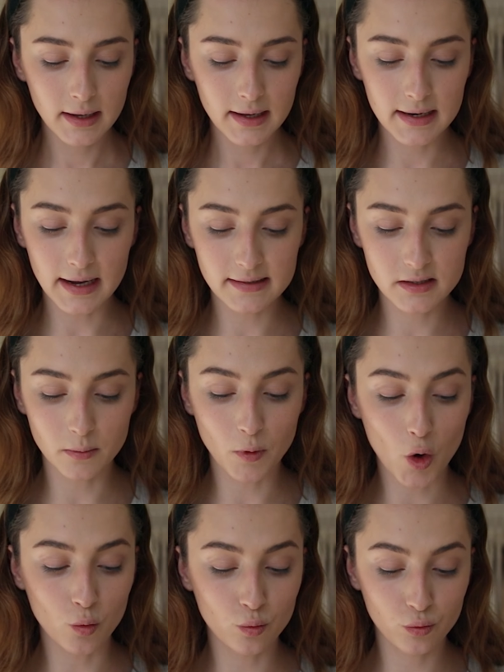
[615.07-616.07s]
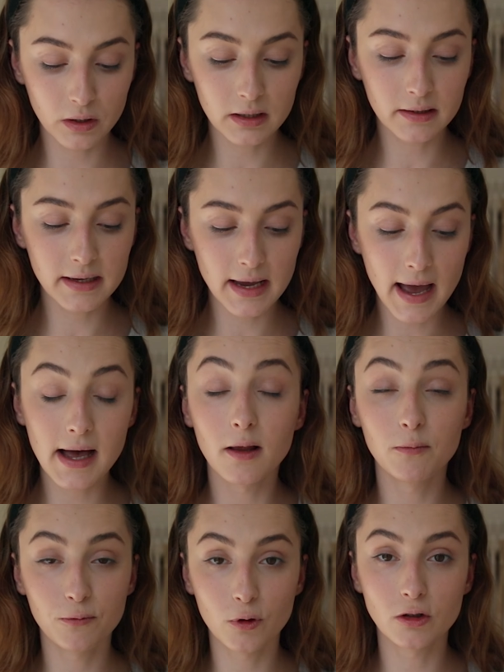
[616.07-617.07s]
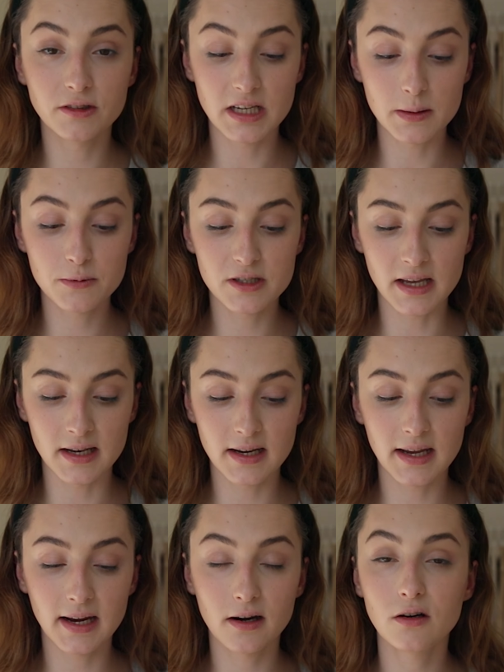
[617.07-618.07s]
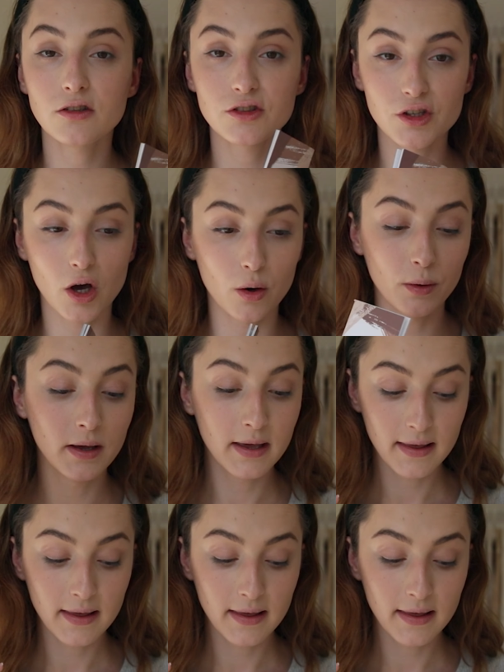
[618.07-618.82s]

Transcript: It has some really helpful tips in here, so